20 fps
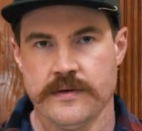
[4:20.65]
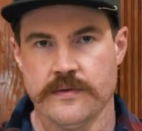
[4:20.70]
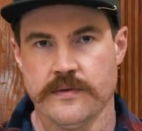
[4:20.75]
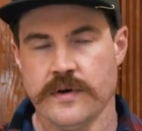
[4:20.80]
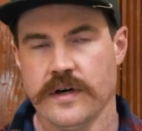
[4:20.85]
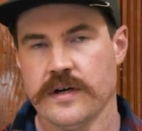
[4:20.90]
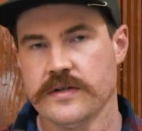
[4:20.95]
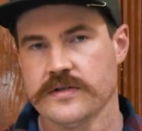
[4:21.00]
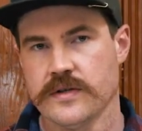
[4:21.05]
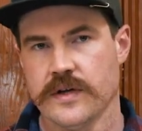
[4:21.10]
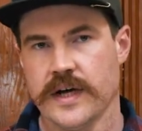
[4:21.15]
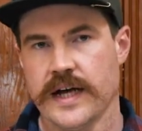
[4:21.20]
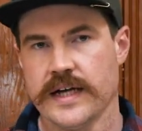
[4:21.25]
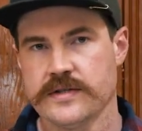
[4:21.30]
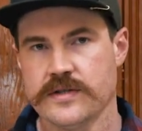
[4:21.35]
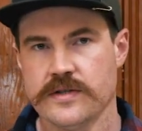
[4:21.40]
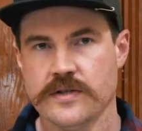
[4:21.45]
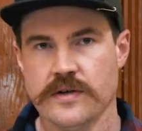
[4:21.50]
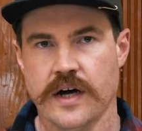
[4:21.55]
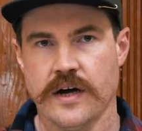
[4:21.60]
We'll also
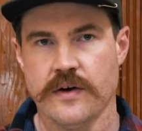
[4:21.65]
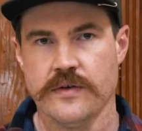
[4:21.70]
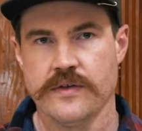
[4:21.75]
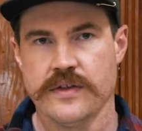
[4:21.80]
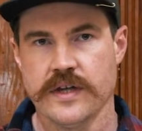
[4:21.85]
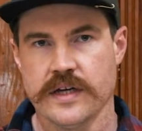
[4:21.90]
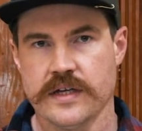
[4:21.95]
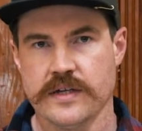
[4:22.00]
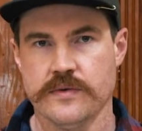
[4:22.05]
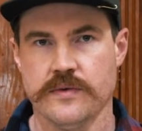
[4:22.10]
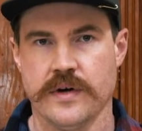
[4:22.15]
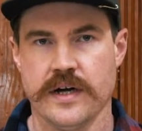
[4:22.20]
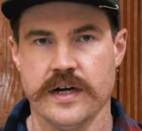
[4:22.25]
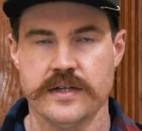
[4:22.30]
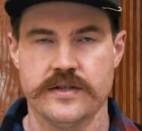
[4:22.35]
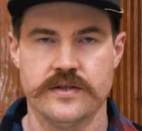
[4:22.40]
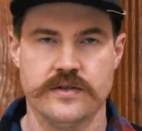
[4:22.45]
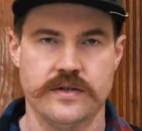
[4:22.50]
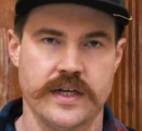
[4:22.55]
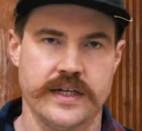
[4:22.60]
ask you how thick you want
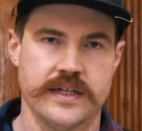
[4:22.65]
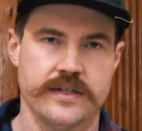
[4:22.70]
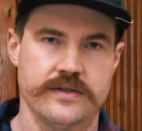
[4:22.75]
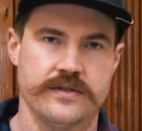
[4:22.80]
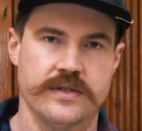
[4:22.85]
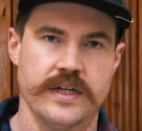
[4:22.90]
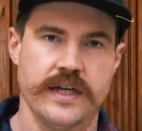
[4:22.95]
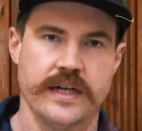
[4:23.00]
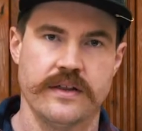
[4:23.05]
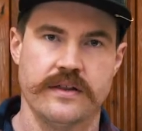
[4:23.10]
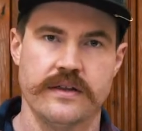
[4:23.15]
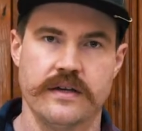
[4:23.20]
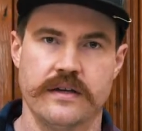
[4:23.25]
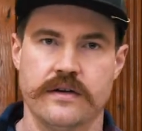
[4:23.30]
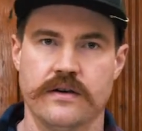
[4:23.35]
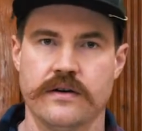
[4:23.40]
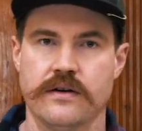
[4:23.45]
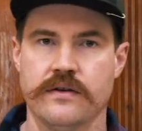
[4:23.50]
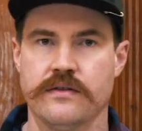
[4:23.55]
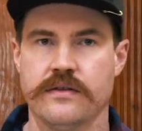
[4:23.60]
it. Do you like your steak
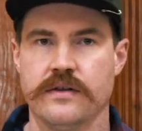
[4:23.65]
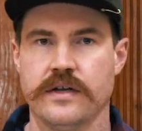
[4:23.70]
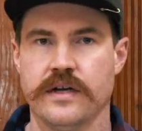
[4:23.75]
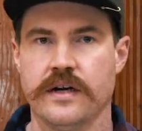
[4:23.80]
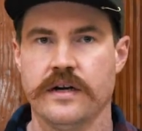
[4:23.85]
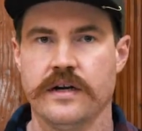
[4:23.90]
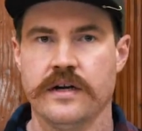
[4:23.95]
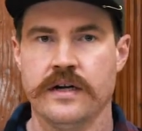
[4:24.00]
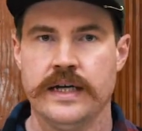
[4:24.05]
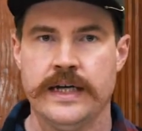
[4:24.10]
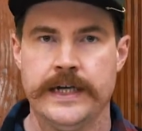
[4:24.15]
thicker or thinner?